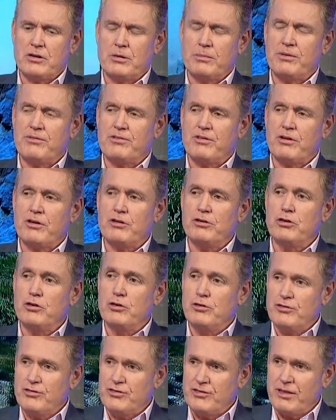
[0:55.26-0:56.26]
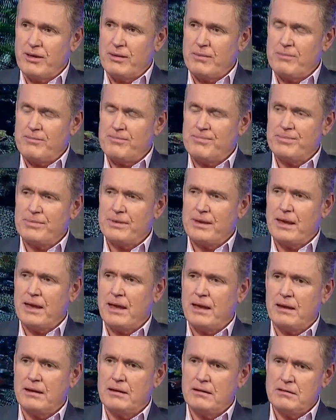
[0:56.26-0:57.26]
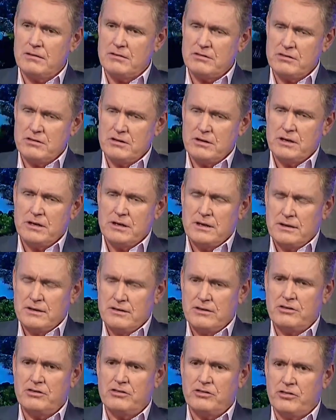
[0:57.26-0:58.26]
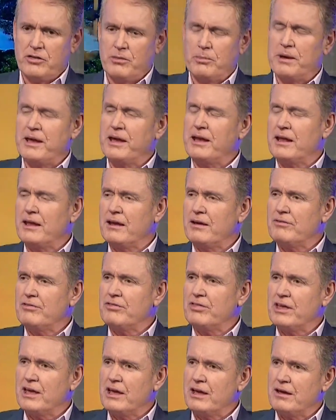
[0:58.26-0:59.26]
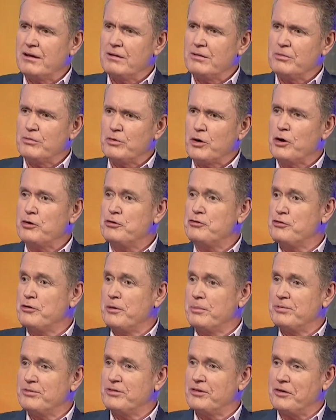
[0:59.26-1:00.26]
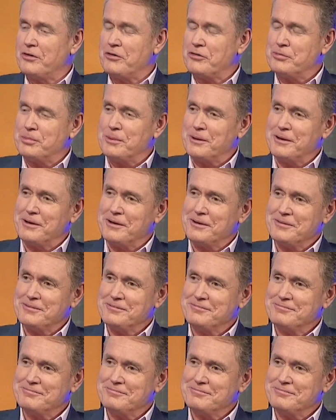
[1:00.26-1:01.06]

going to be very new for them, and this is the beginning of their road trip, so to speak.